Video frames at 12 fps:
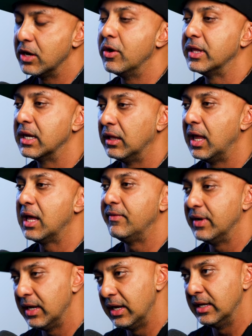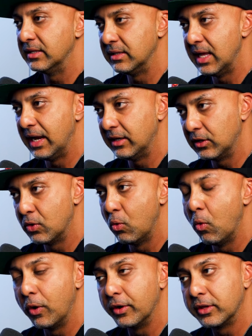And, you know, I think a lot of it is that
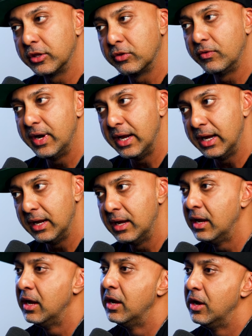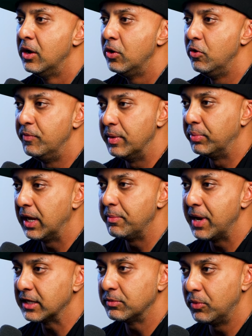core three who've been
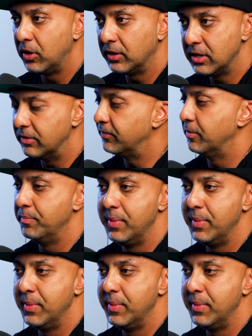playing basketball, you know, for